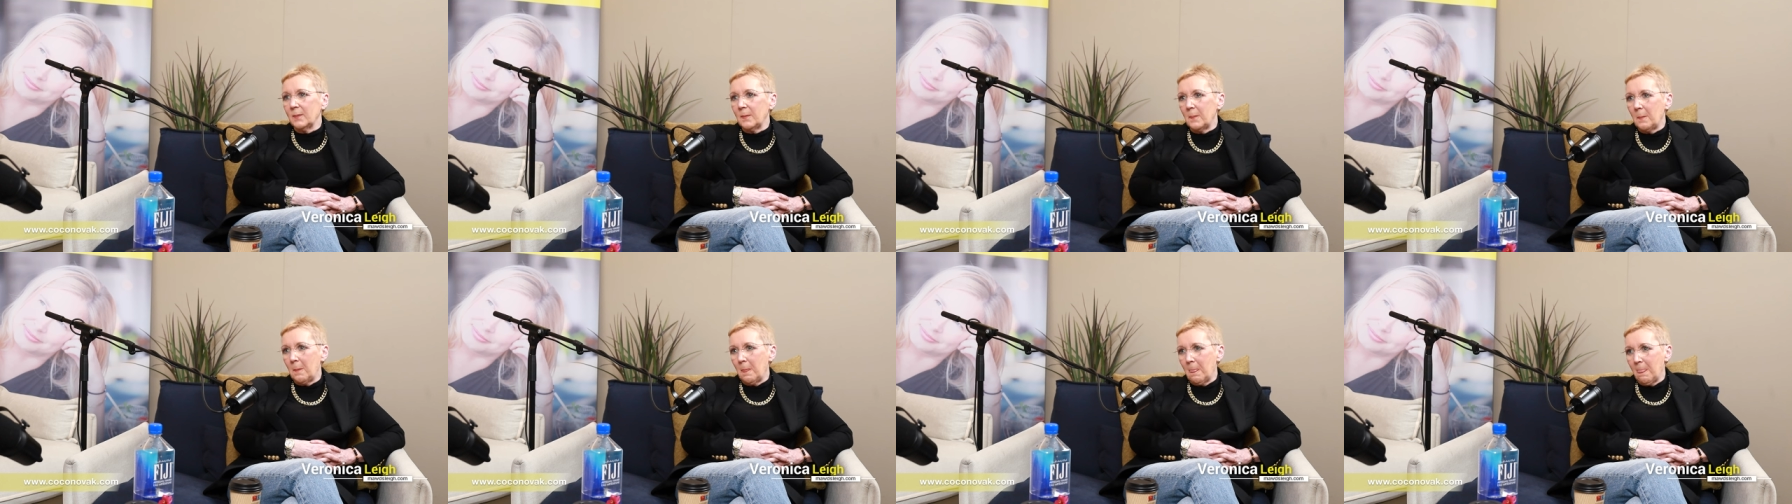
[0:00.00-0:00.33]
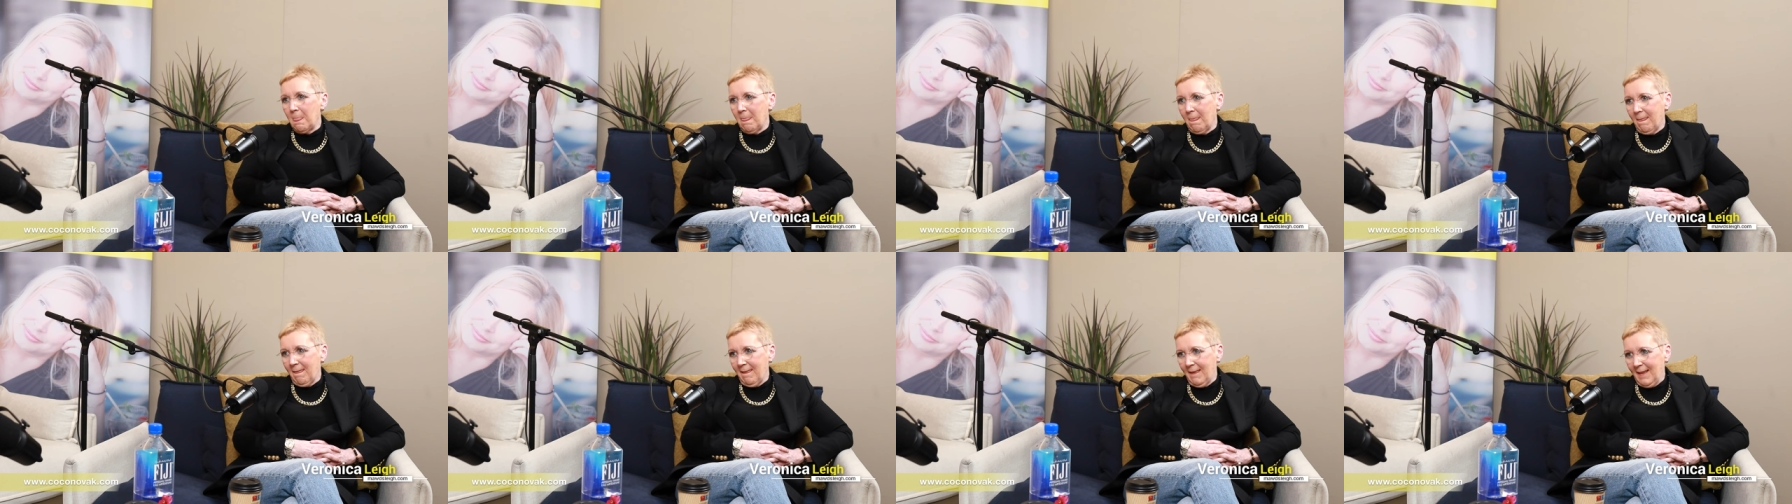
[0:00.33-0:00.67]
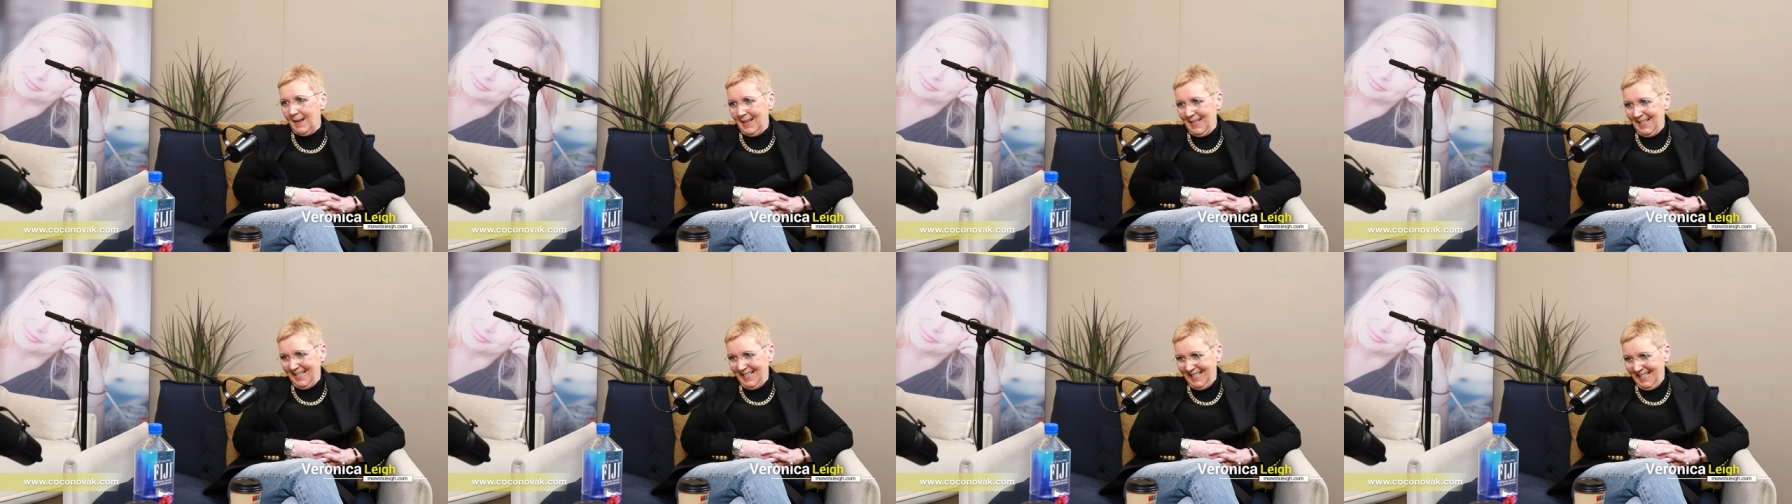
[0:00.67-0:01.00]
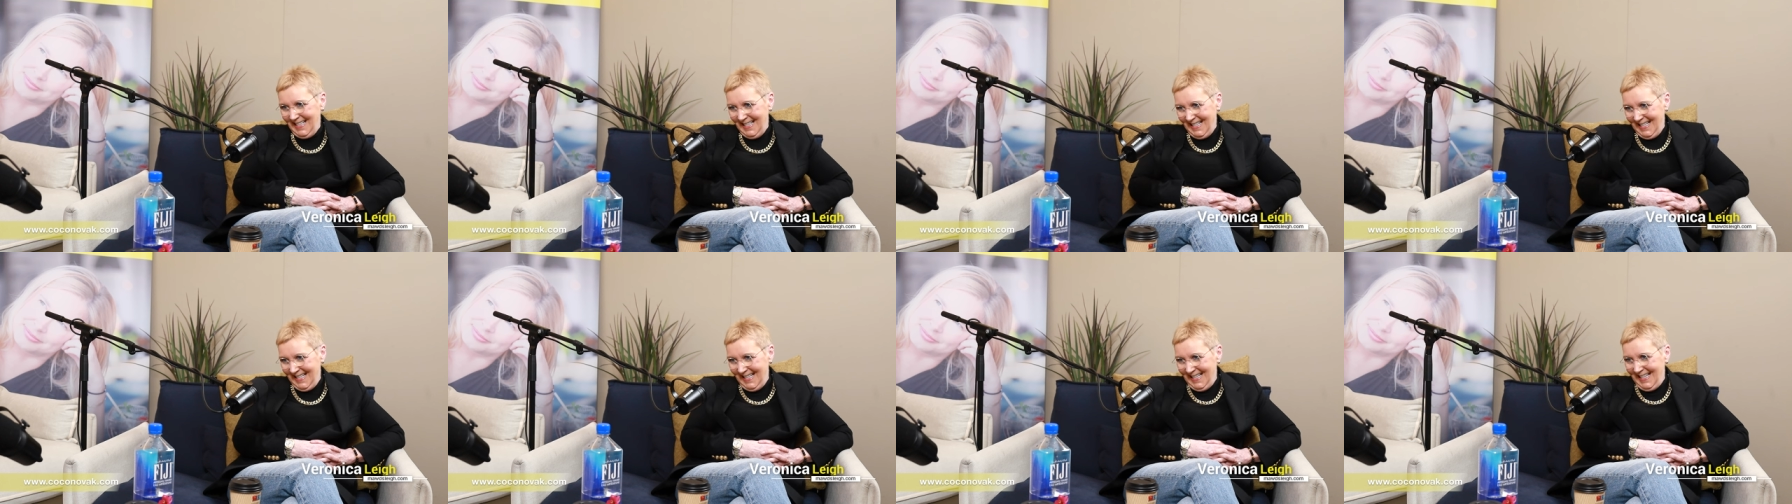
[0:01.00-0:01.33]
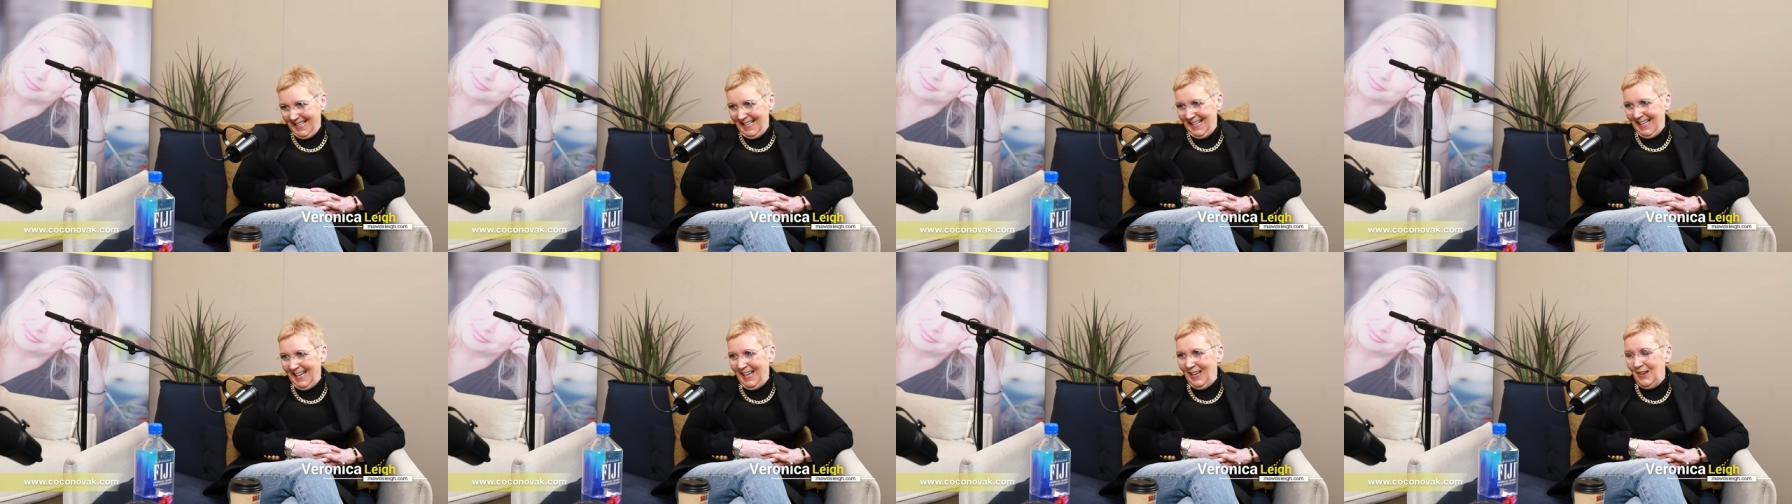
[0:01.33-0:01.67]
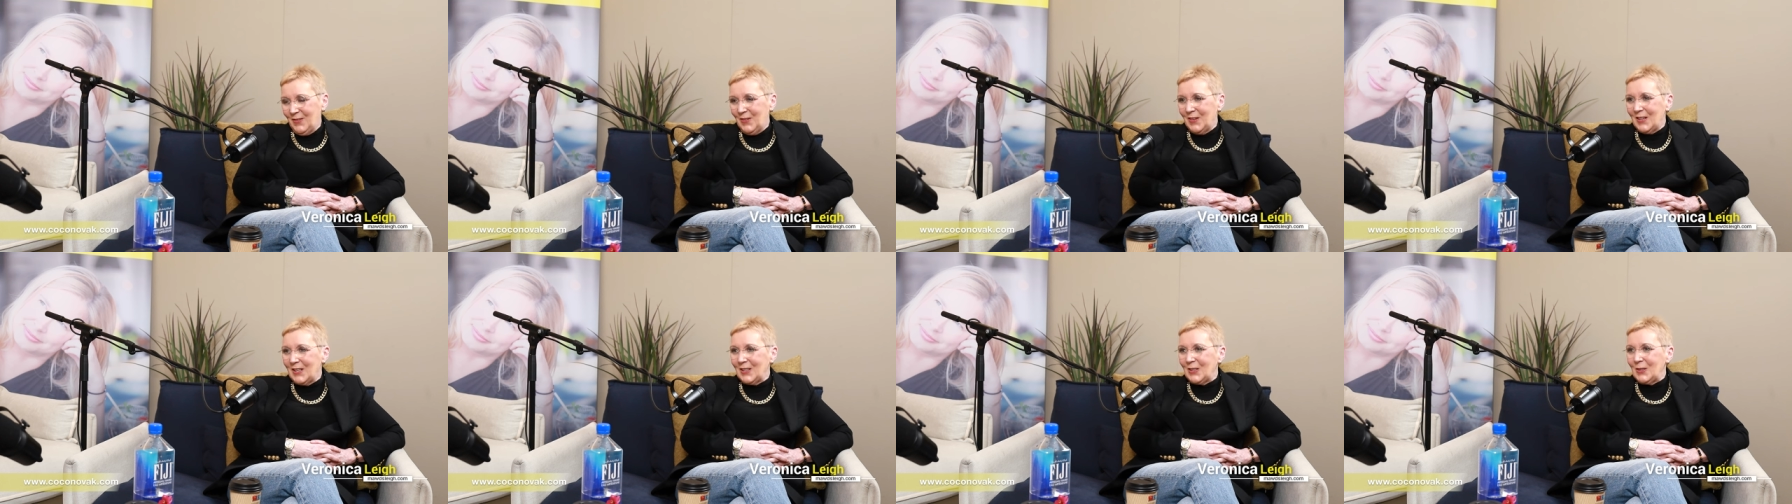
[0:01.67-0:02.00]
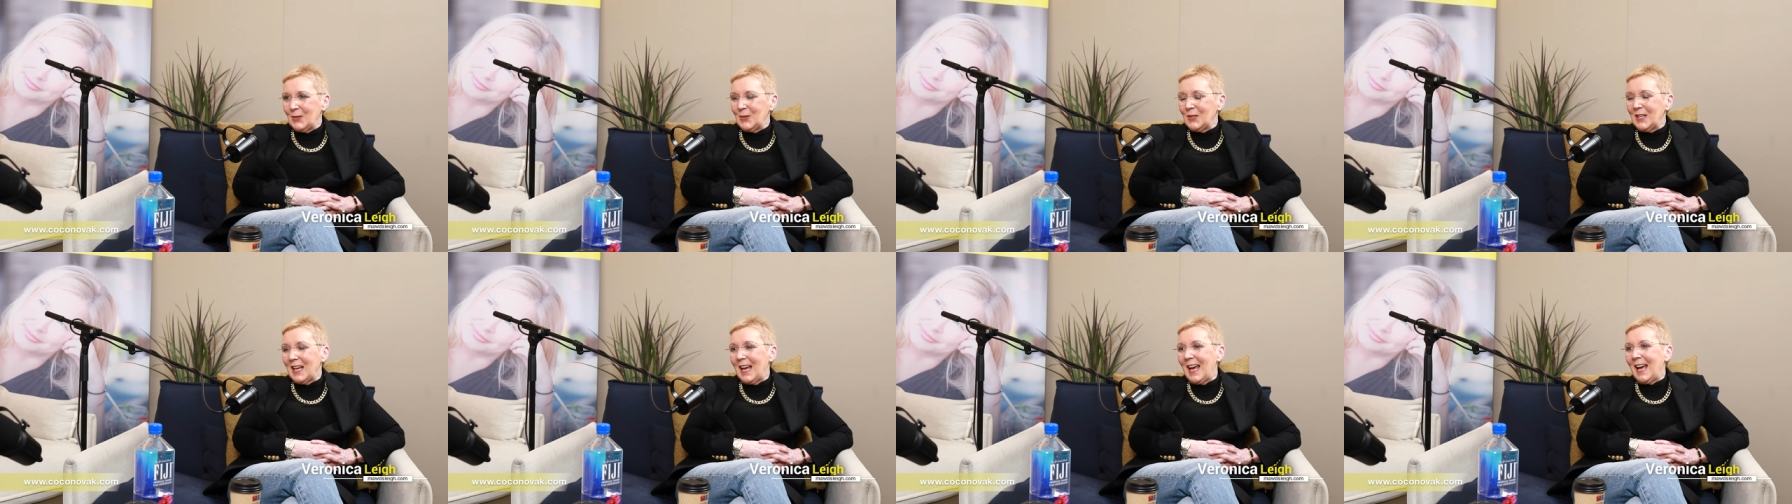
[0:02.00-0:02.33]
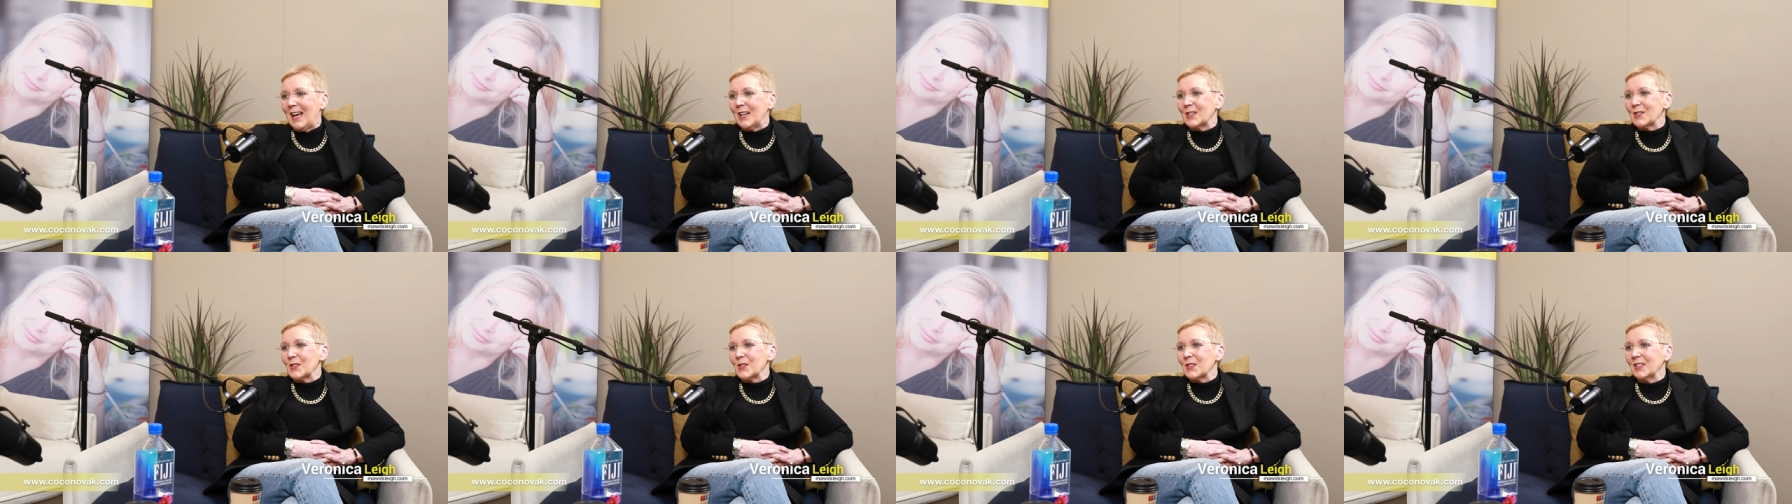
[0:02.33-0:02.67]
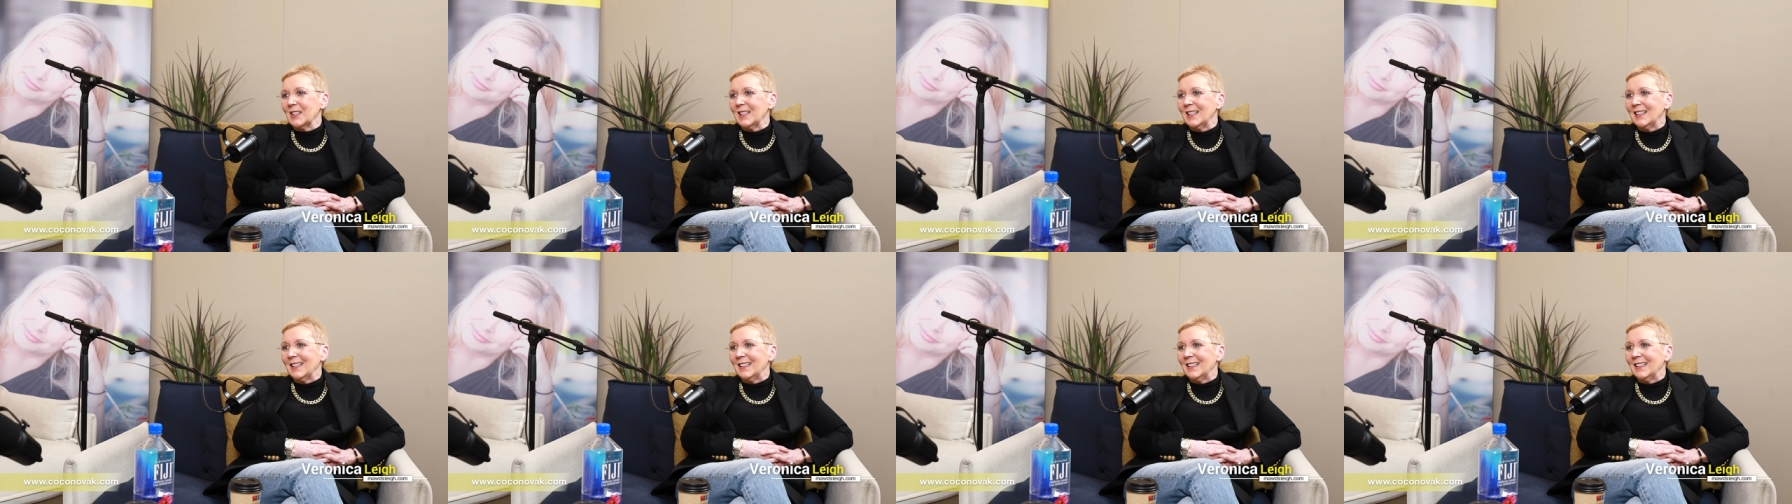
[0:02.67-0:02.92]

No way. If it could actually...